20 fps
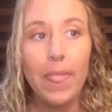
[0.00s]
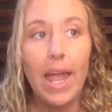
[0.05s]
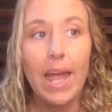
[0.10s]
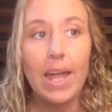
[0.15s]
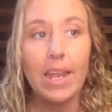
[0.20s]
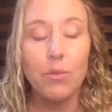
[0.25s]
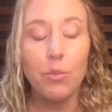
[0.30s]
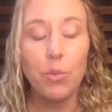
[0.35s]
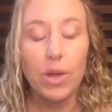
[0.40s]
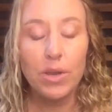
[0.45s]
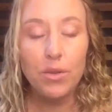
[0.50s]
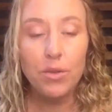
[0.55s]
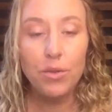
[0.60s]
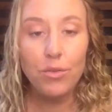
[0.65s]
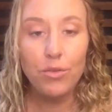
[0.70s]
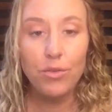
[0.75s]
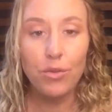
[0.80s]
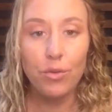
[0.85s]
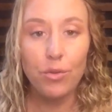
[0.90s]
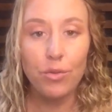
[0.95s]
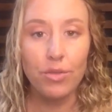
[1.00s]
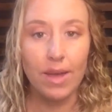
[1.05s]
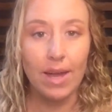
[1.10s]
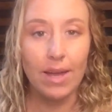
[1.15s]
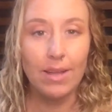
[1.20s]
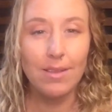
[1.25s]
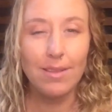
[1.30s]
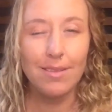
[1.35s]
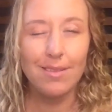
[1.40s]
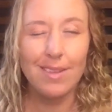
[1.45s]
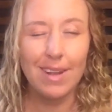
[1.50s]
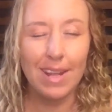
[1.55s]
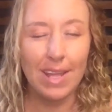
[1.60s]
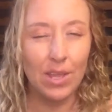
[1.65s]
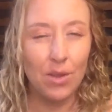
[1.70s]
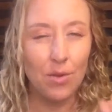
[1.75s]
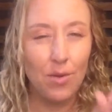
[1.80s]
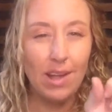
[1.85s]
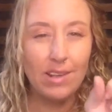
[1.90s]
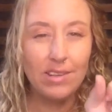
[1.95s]
And when you do that, it's like
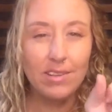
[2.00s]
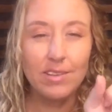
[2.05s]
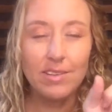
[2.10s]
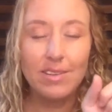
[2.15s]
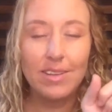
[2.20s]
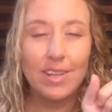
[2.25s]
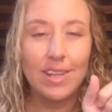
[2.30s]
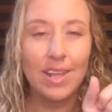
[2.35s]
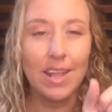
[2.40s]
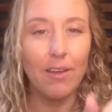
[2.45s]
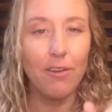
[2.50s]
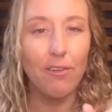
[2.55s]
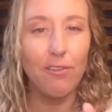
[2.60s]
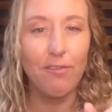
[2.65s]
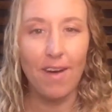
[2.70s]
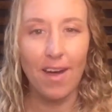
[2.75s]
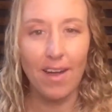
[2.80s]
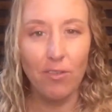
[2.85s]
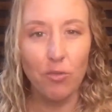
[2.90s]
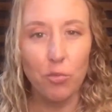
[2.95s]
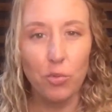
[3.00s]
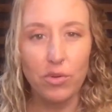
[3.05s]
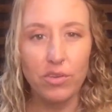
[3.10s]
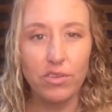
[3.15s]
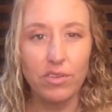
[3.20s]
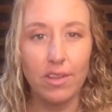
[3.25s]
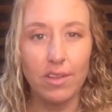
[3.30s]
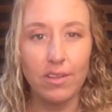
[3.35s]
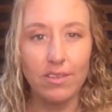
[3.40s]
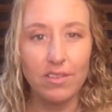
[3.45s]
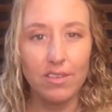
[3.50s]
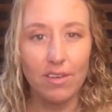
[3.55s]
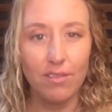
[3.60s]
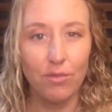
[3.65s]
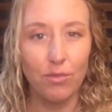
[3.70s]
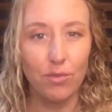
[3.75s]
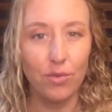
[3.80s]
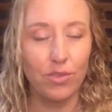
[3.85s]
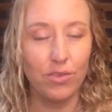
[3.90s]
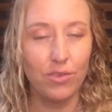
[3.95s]
you're accessing like 5% of
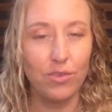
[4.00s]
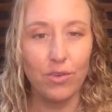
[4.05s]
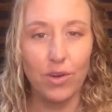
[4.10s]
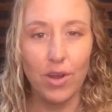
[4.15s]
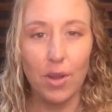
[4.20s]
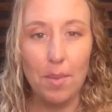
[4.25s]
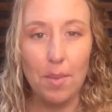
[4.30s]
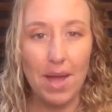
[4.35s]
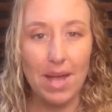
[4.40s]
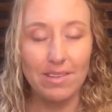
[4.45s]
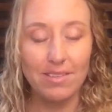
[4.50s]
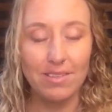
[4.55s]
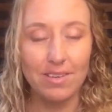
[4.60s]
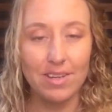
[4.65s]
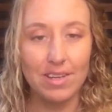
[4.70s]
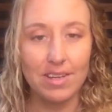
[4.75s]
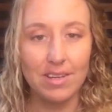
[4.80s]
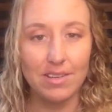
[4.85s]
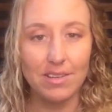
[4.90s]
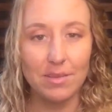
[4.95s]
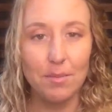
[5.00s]
what your capacity is.